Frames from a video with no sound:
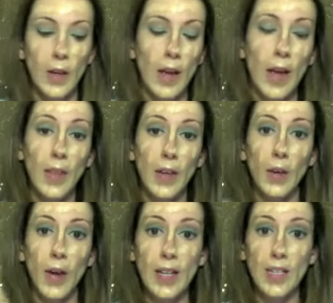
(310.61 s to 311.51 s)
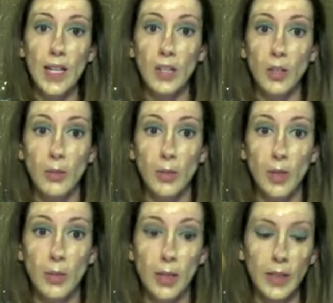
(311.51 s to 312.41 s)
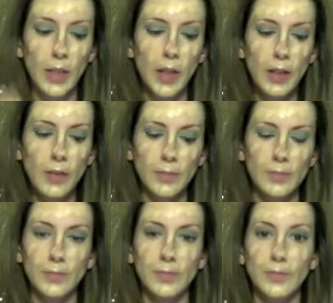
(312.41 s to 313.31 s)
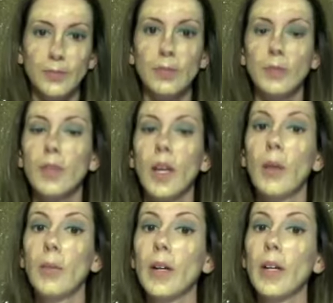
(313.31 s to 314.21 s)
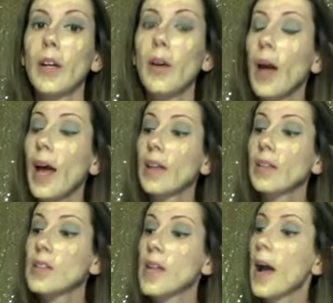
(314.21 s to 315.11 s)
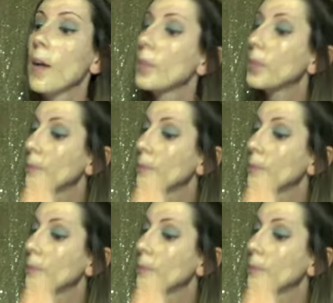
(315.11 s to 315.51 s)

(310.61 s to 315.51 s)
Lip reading: And then go ahead and take your beauty blender, and we're going to go ahead and dab.